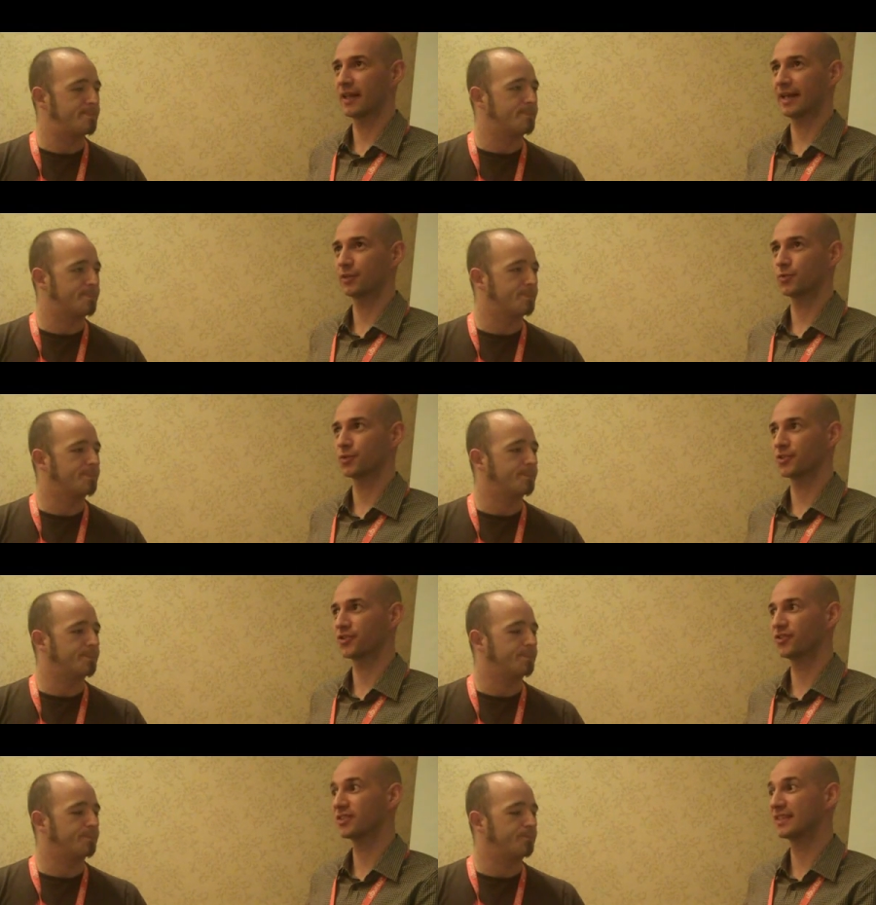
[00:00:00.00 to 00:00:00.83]
Speaker 1: that was
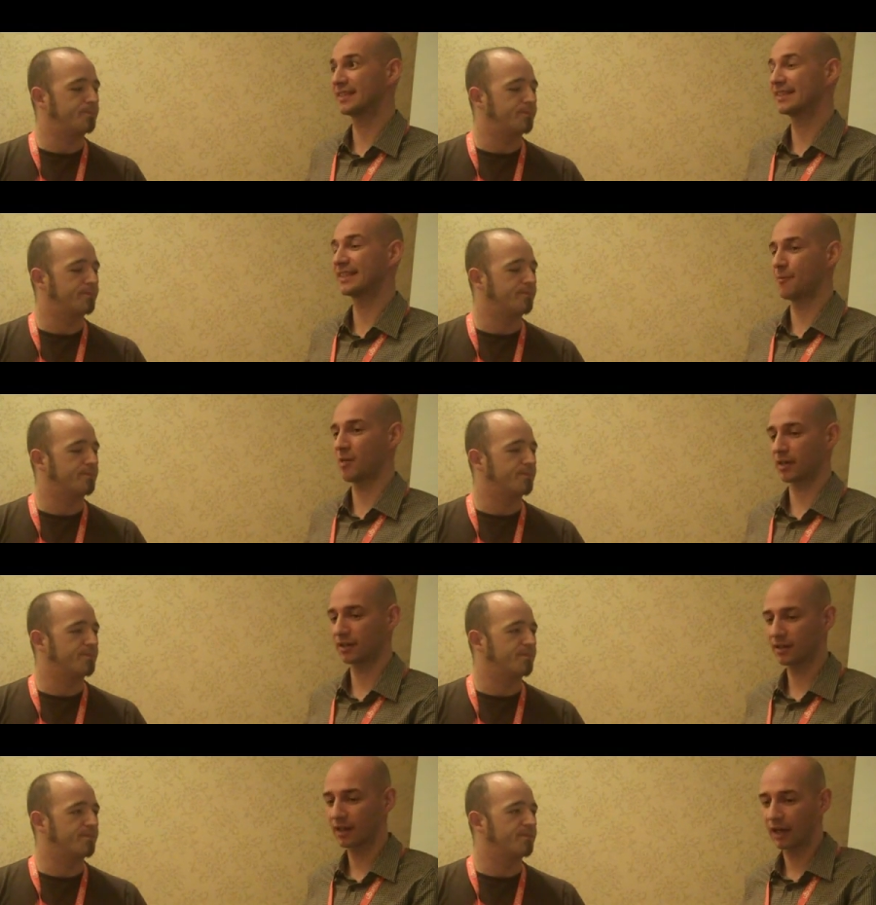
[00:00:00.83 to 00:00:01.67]
systemic.
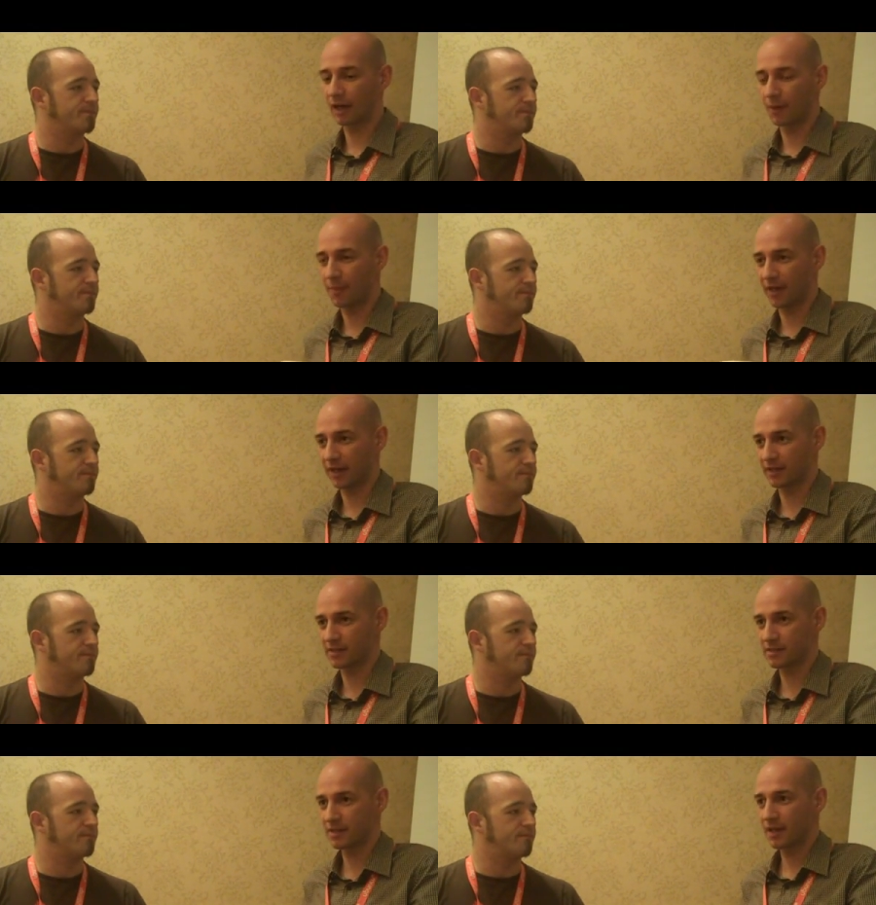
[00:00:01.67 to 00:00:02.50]
Uh, that is,